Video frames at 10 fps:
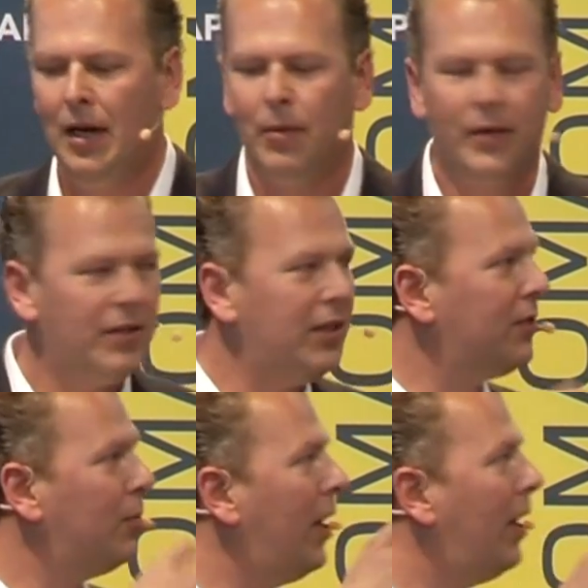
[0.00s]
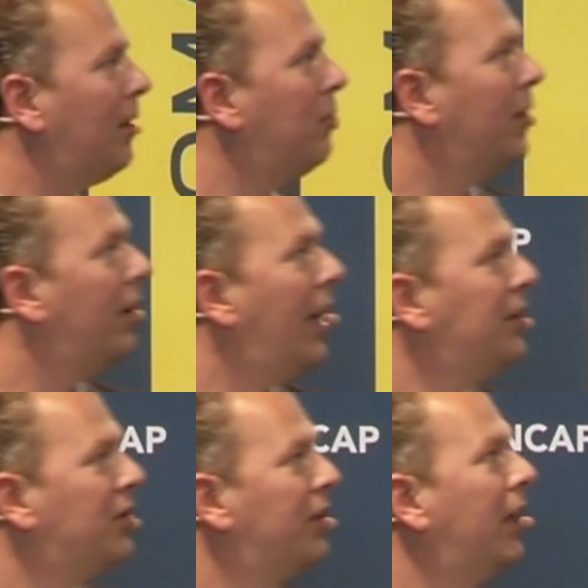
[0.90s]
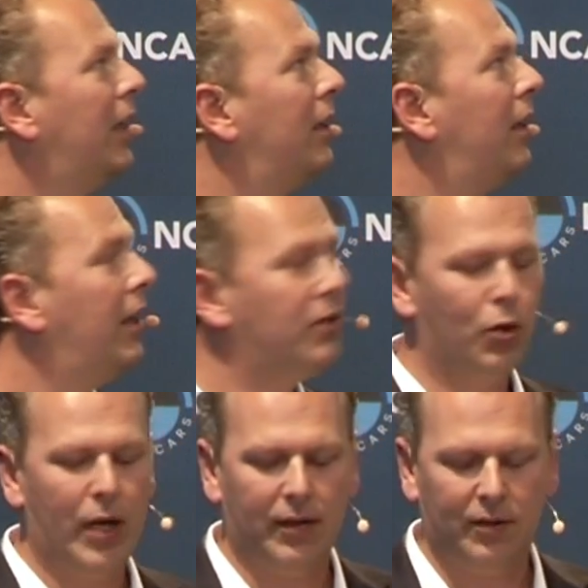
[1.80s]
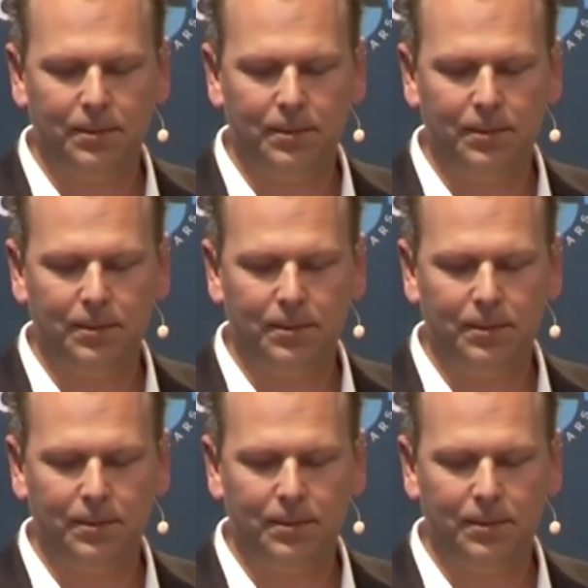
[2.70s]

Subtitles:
But this is where ACC is good at.